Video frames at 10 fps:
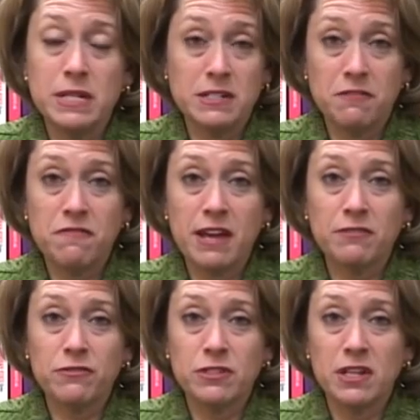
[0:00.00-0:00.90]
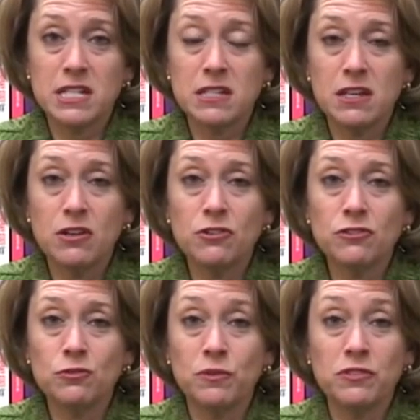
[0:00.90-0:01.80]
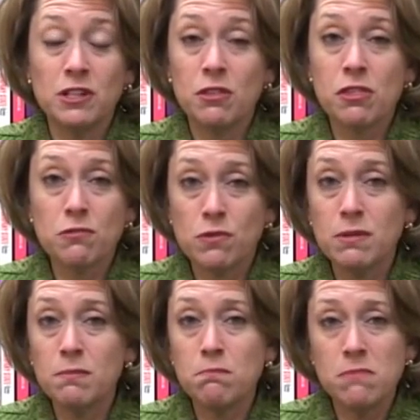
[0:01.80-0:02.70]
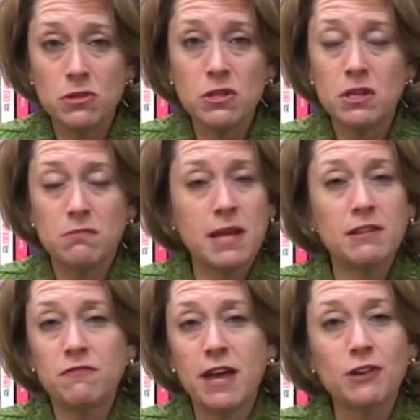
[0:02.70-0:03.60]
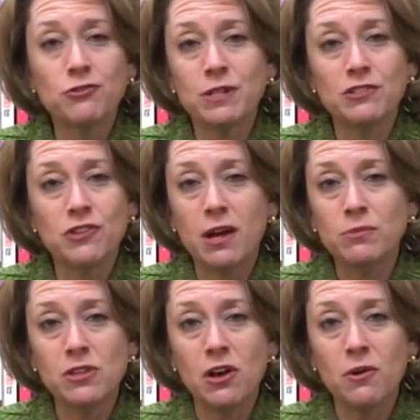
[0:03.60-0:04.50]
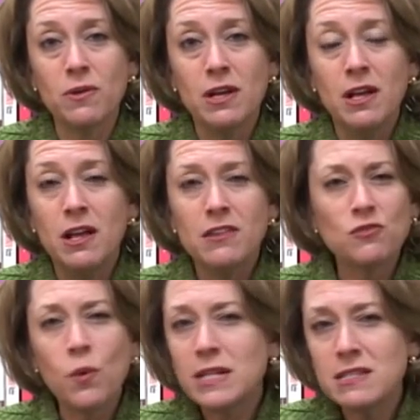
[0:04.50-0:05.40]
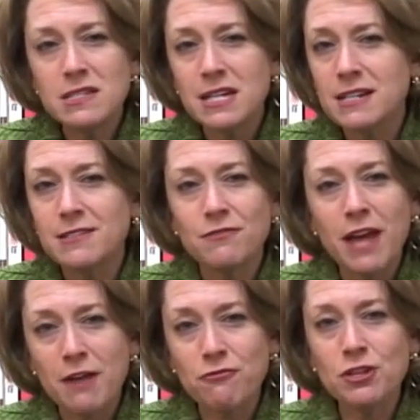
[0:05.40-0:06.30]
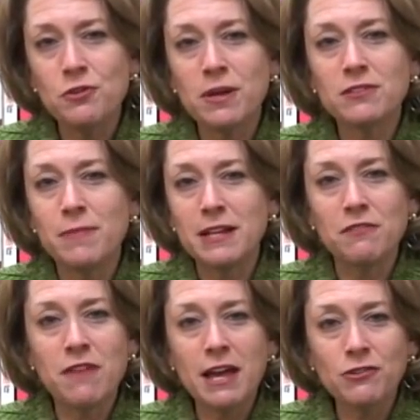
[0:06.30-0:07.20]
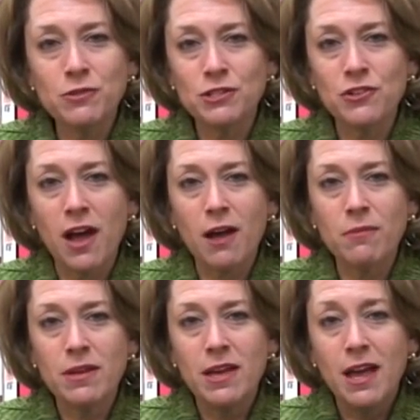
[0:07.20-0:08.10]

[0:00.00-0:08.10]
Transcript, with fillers: been in effect for a dozen years, we've seen 3 million manufacturing jobs go. That's 1 in 6 of every U.S. manufacturing job.